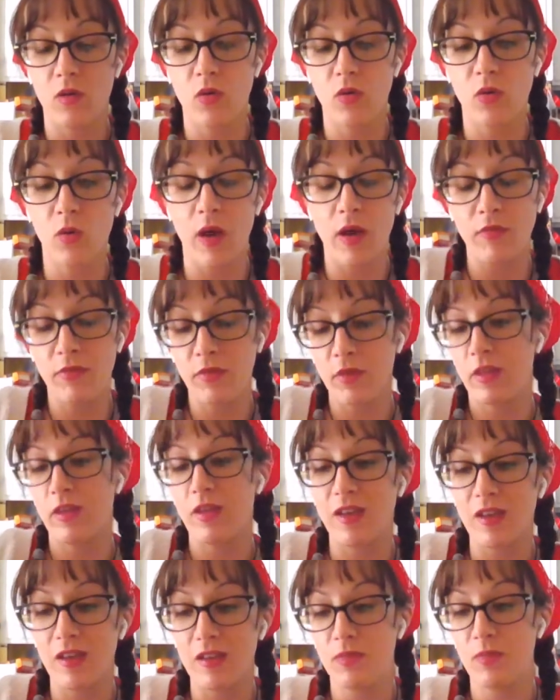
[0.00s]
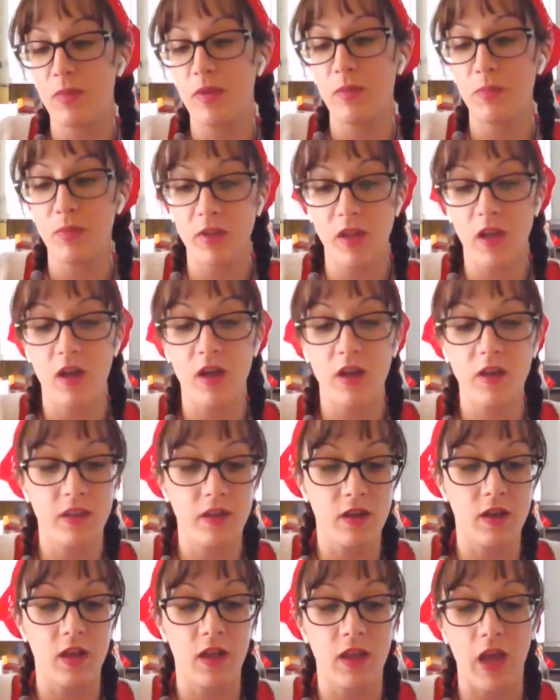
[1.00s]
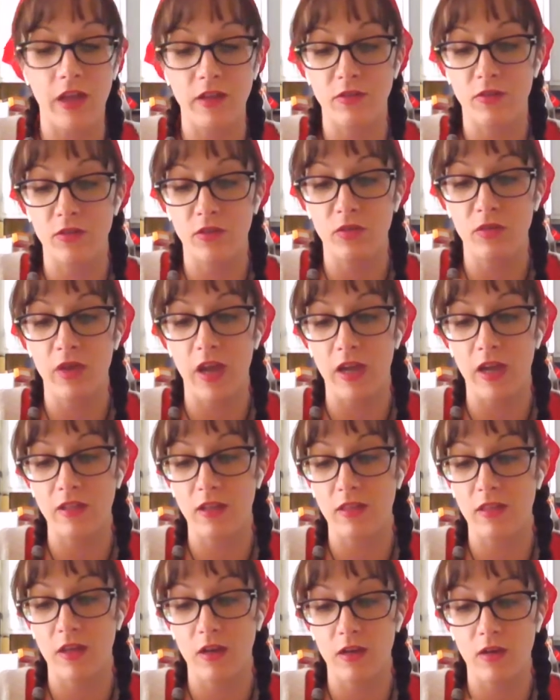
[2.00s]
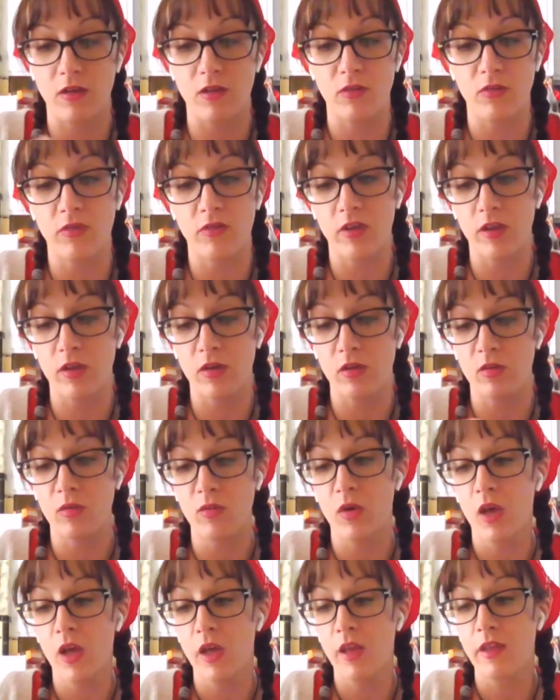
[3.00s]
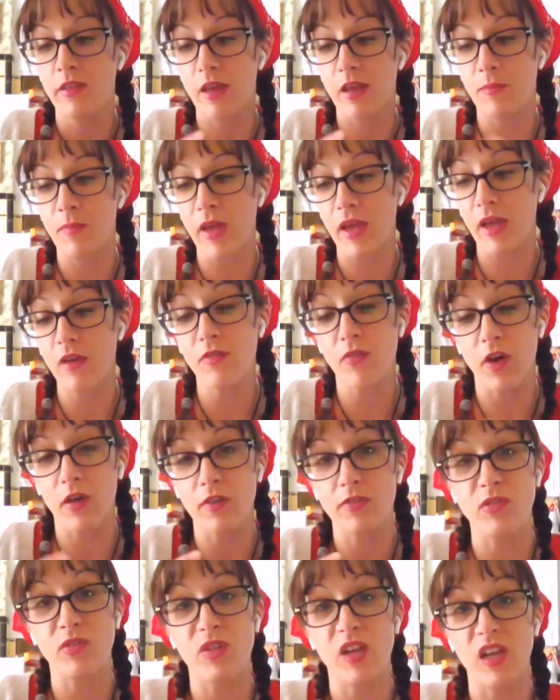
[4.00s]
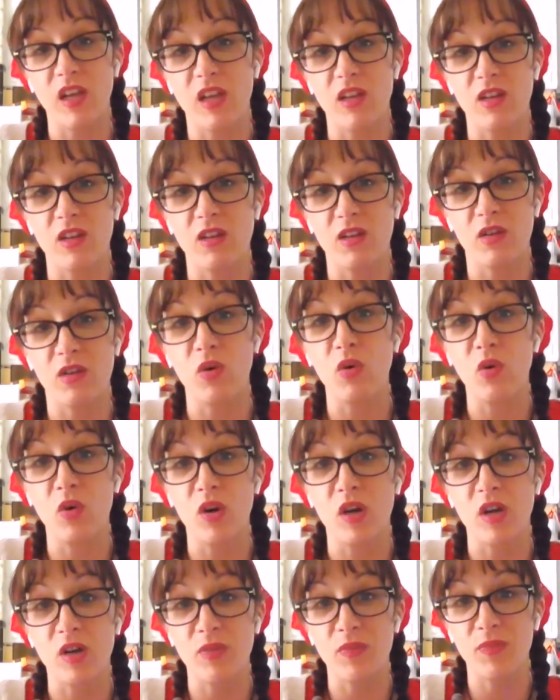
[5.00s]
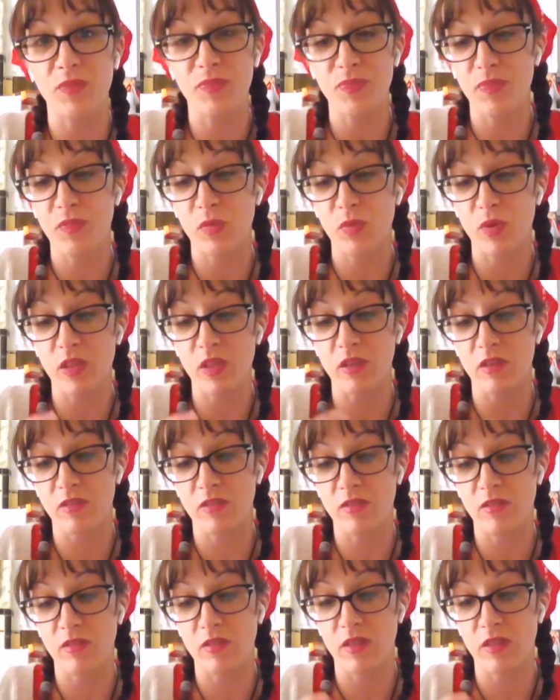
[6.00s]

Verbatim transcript: whoever these people are, I do get that they're using you. They may have also taken you to court, with this